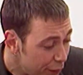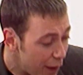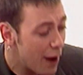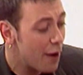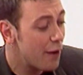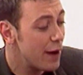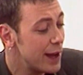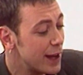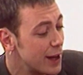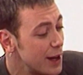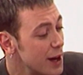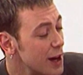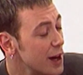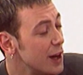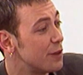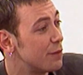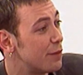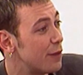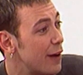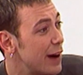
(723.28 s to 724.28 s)
Very
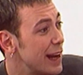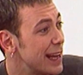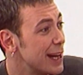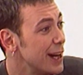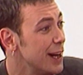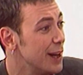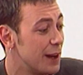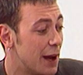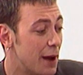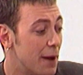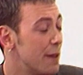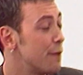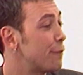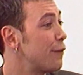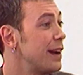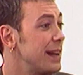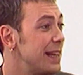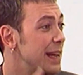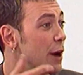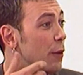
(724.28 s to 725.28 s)
good, very good.
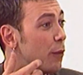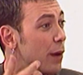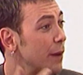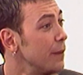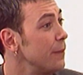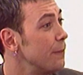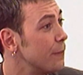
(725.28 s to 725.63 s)
Freddy, we're,